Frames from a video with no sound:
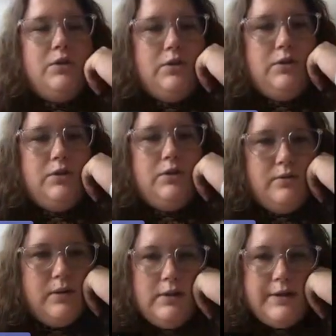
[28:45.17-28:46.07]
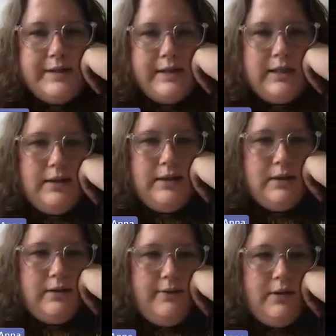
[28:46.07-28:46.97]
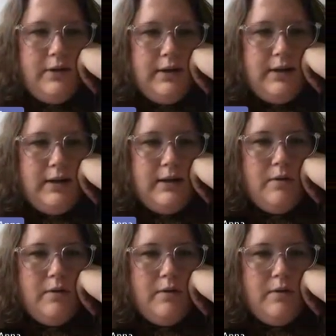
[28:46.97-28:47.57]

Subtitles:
to see the different